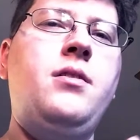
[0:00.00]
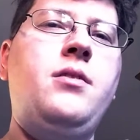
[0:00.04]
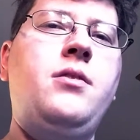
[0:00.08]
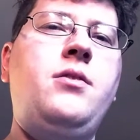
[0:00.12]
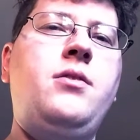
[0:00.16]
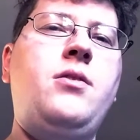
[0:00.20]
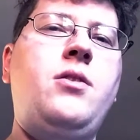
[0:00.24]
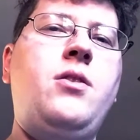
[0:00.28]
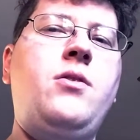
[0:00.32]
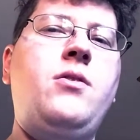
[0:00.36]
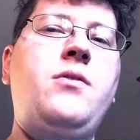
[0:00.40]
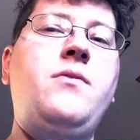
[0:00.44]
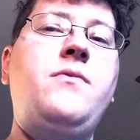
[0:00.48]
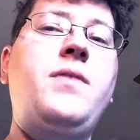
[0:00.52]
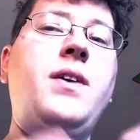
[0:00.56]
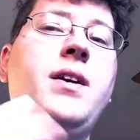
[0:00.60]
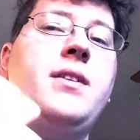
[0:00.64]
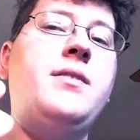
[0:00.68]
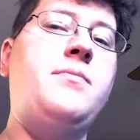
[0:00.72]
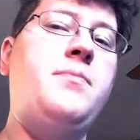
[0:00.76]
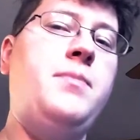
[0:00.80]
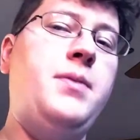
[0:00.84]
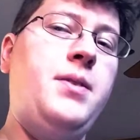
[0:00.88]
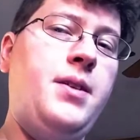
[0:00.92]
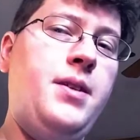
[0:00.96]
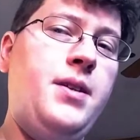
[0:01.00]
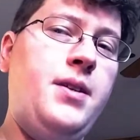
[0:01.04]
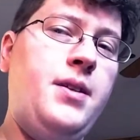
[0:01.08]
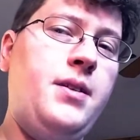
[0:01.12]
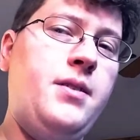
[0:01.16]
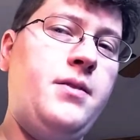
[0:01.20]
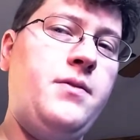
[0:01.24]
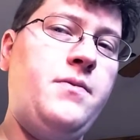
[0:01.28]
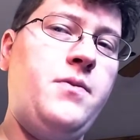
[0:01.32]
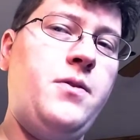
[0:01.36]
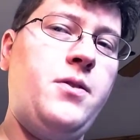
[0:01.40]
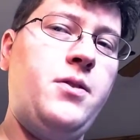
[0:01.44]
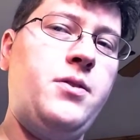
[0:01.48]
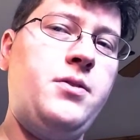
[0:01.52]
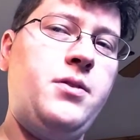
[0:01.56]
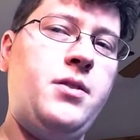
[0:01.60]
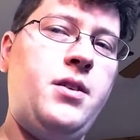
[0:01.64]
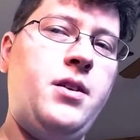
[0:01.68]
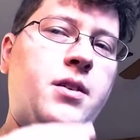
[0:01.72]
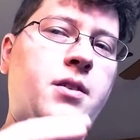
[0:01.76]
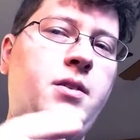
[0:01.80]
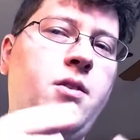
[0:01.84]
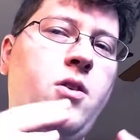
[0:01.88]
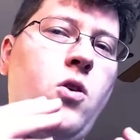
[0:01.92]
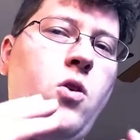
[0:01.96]
you know, investment in as far as
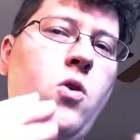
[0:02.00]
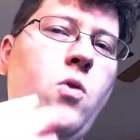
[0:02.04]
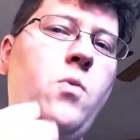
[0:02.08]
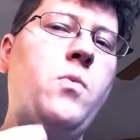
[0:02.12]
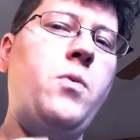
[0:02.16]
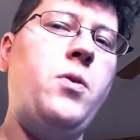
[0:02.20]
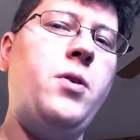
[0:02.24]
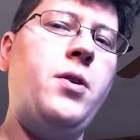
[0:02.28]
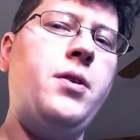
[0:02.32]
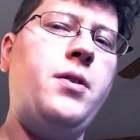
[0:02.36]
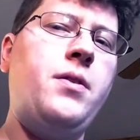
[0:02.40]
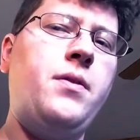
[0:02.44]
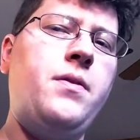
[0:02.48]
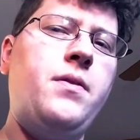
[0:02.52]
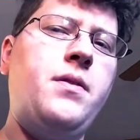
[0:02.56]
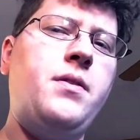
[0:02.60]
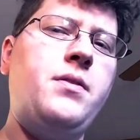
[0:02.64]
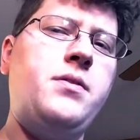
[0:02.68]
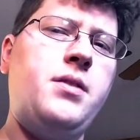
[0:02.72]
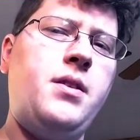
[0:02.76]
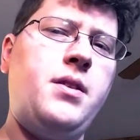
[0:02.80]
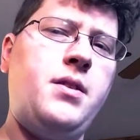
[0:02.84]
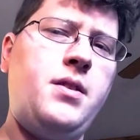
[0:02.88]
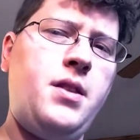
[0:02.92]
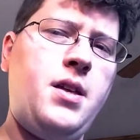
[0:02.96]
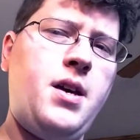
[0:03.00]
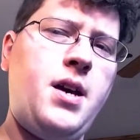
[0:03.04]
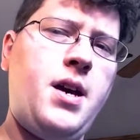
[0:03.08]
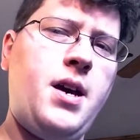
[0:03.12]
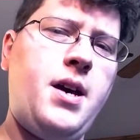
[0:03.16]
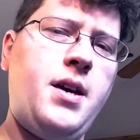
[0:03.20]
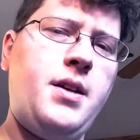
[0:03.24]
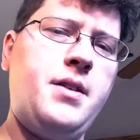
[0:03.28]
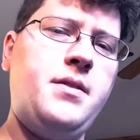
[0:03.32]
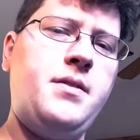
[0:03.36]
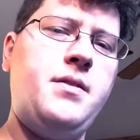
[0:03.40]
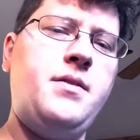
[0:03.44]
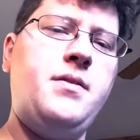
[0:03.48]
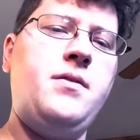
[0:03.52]
like homework and things like that.